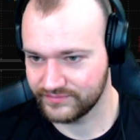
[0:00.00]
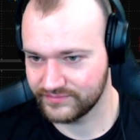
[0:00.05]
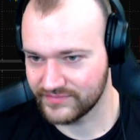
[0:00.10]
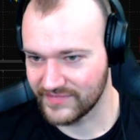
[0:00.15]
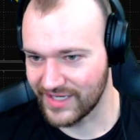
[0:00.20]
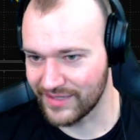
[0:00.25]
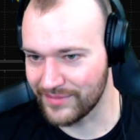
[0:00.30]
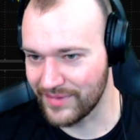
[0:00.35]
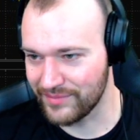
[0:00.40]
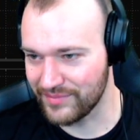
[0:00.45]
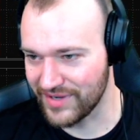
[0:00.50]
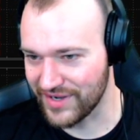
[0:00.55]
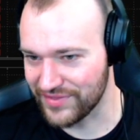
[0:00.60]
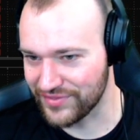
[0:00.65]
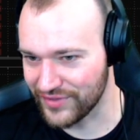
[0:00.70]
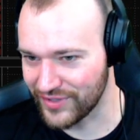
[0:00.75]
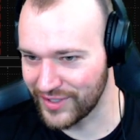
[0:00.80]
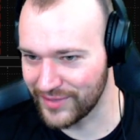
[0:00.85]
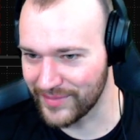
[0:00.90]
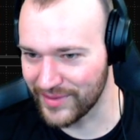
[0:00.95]
I remember I
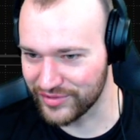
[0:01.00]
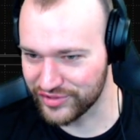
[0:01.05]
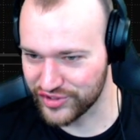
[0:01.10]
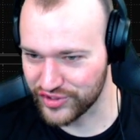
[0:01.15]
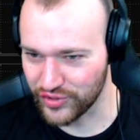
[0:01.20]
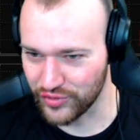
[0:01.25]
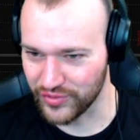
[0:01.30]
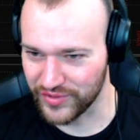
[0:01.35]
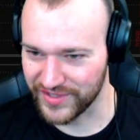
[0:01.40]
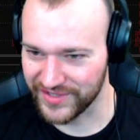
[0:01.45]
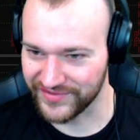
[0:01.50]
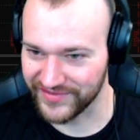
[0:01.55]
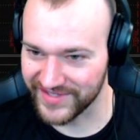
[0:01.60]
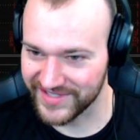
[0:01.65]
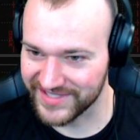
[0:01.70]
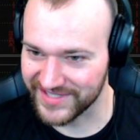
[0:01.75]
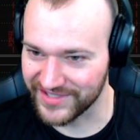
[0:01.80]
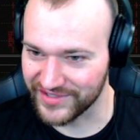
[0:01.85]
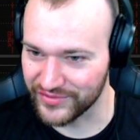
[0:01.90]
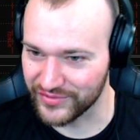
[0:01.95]
thought about shorting
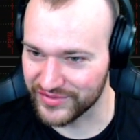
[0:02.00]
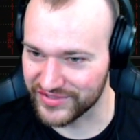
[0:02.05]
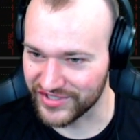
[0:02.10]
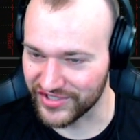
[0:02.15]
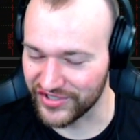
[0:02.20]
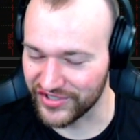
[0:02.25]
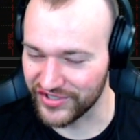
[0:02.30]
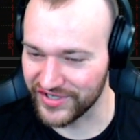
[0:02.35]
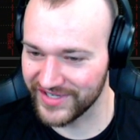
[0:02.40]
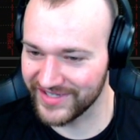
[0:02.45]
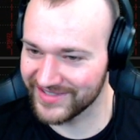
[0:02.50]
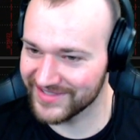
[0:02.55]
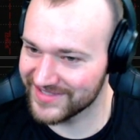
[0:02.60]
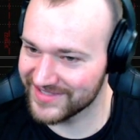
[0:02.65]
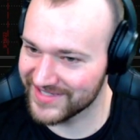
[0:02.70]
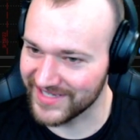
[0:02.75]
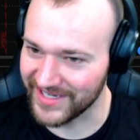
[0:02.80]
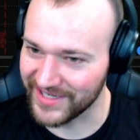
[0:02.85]
this into its earnings,